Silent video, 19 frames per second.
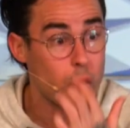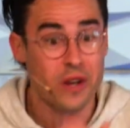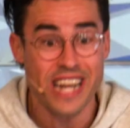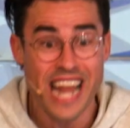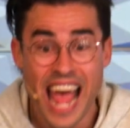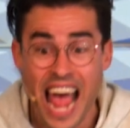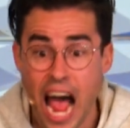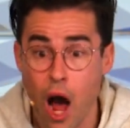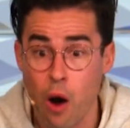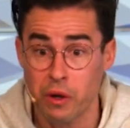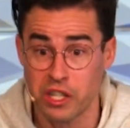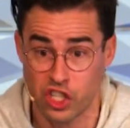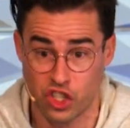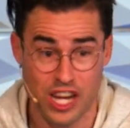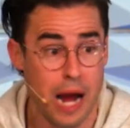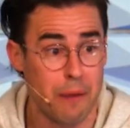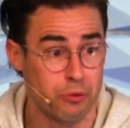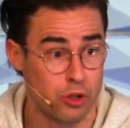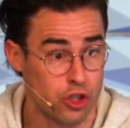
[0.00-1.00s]
now in
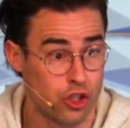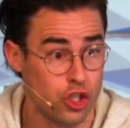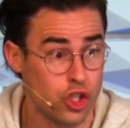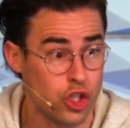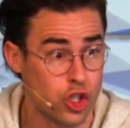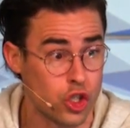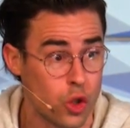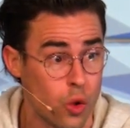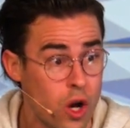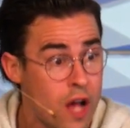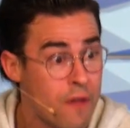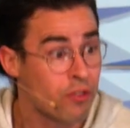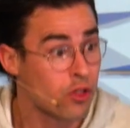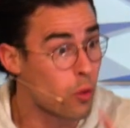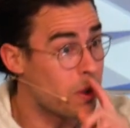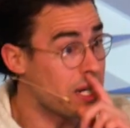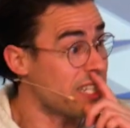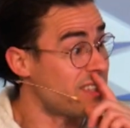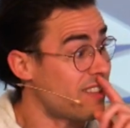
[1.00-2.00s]
chapter 2,
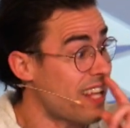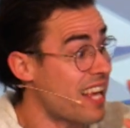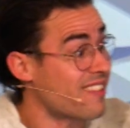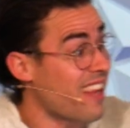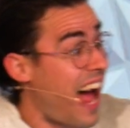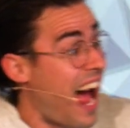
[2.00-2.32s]
when he says,